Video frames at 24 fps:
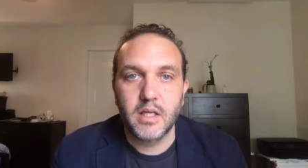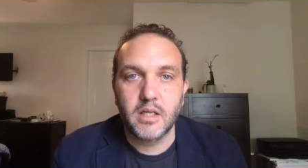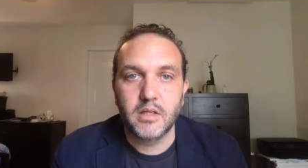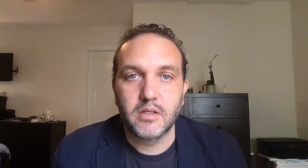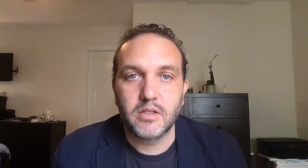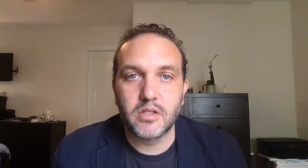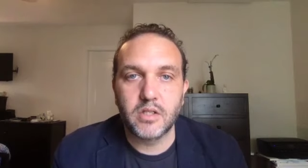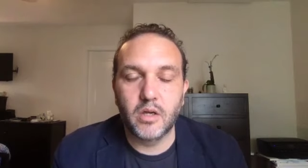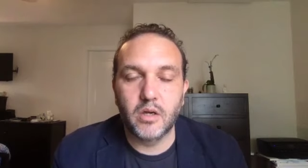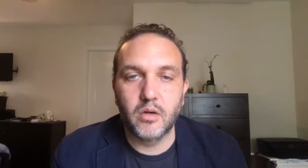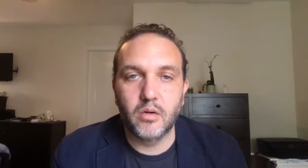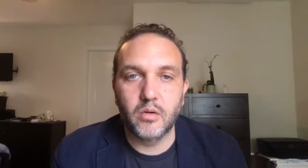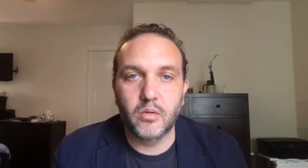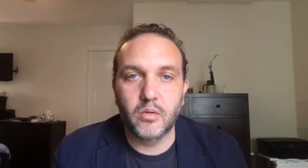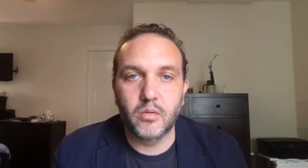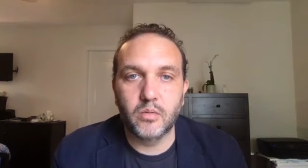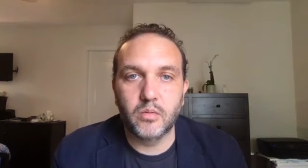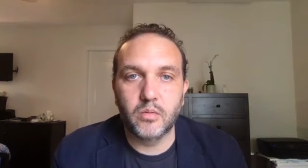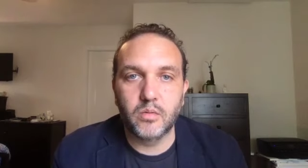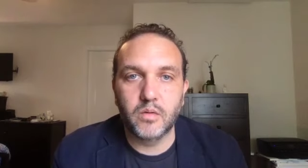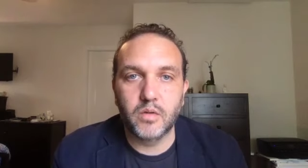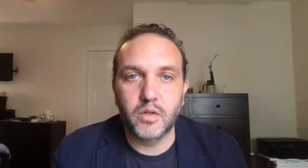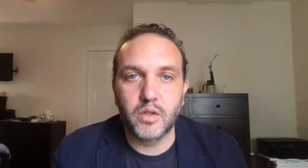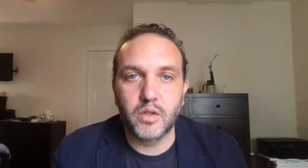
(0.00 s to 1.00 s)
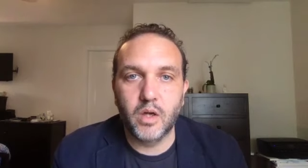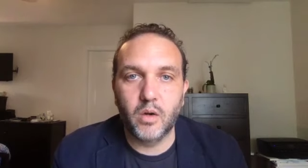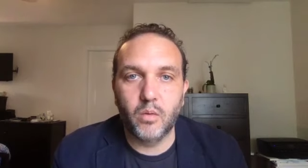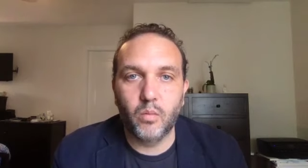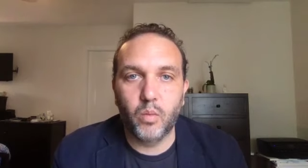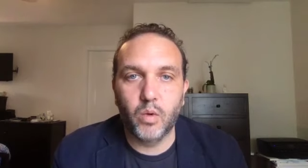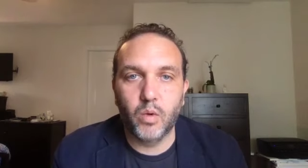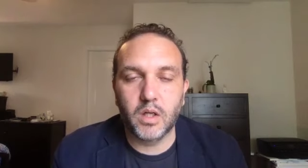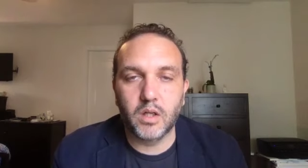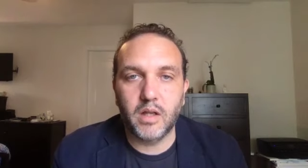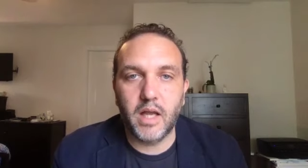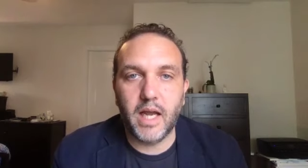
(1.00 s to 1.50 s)
So, you know,
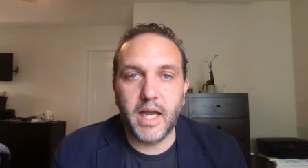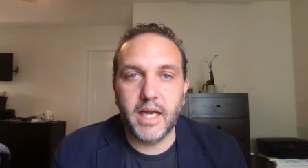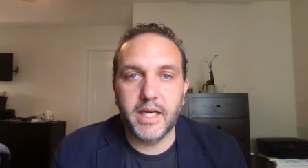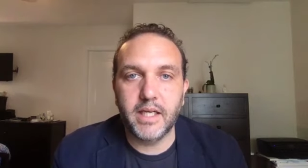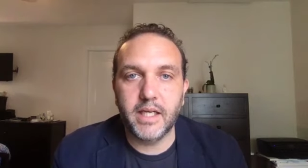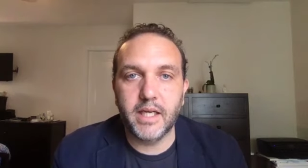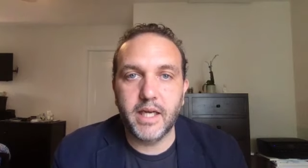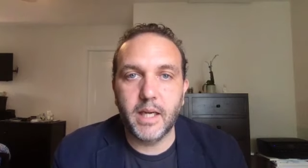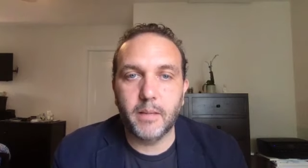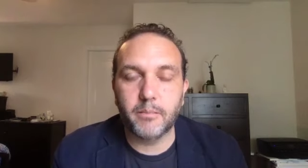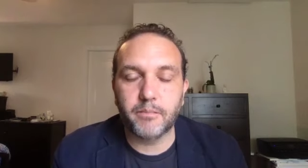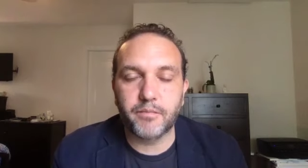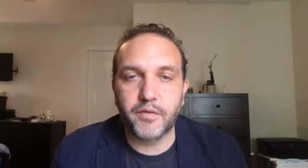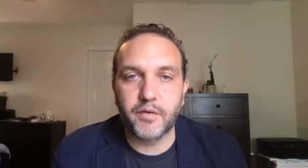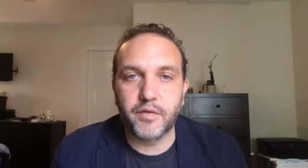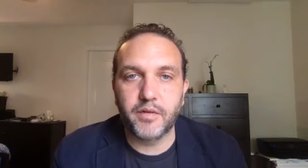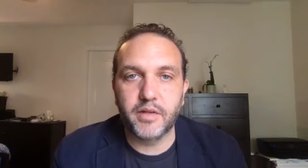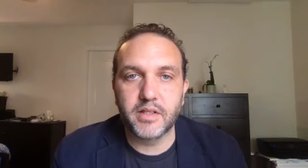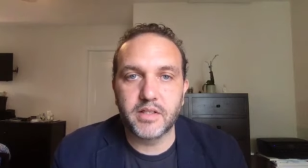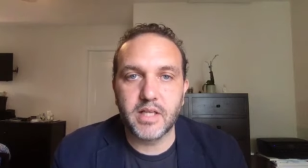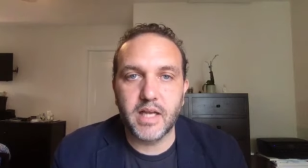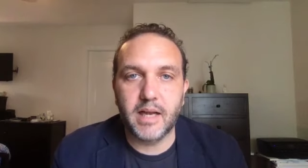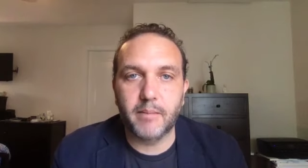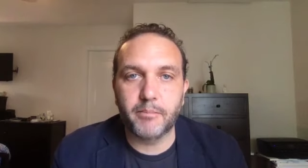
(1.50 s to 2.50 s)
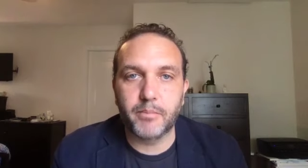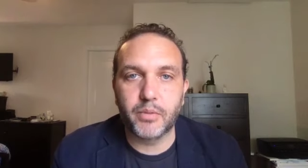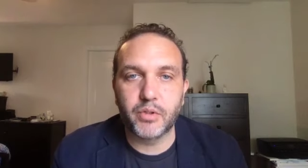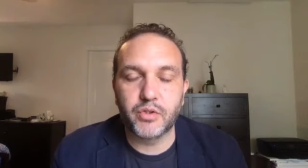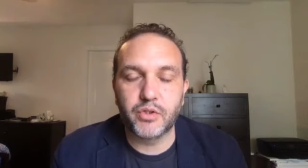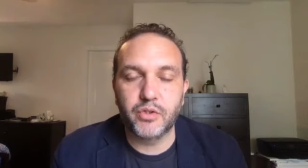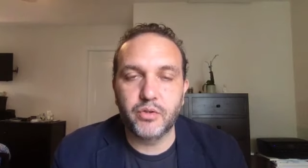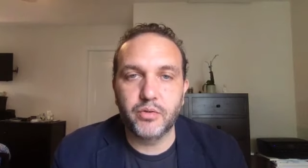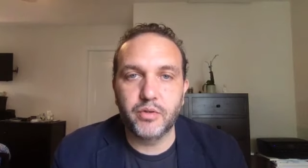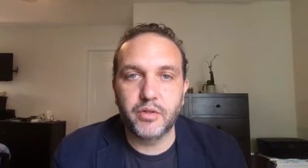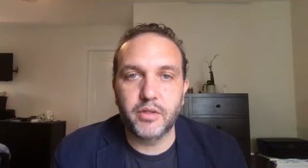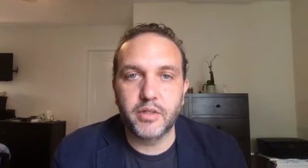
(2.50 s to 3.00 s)
we're lining up for this
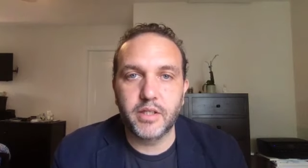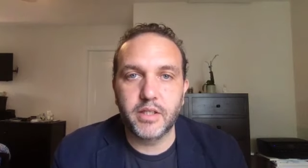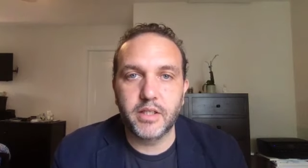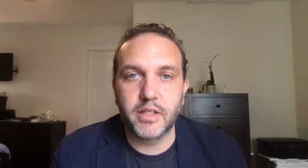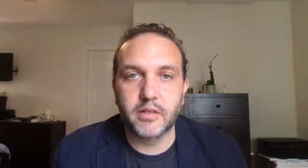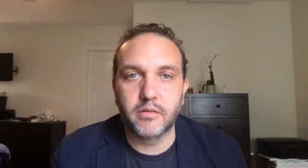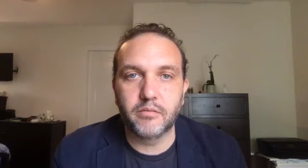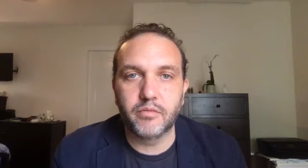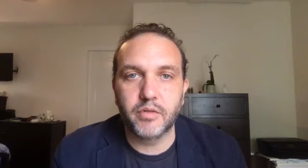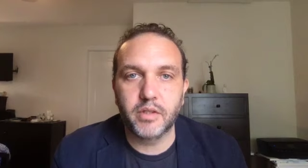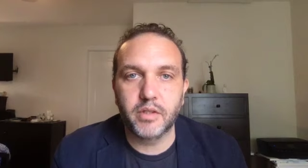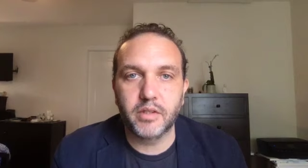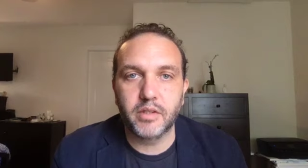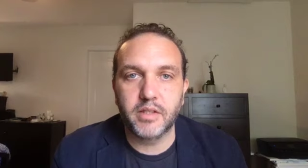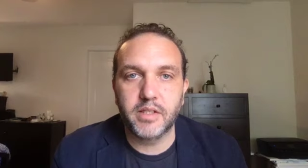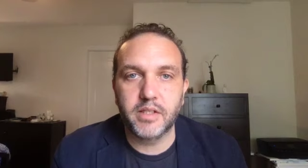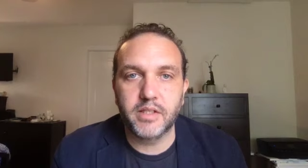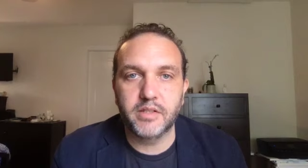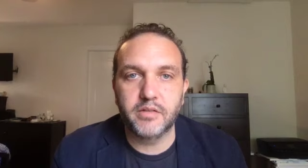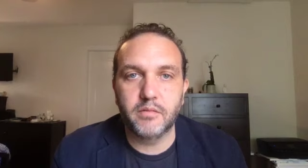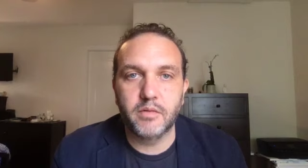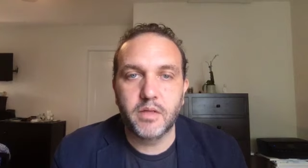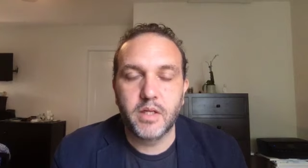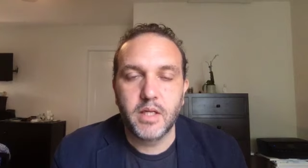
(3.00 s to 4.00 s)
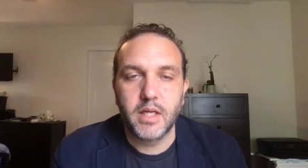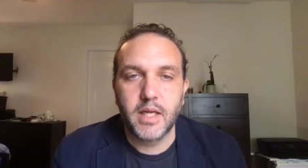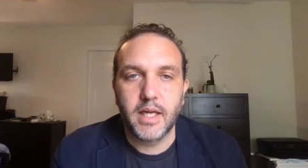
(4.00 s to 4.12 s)
opportunity to really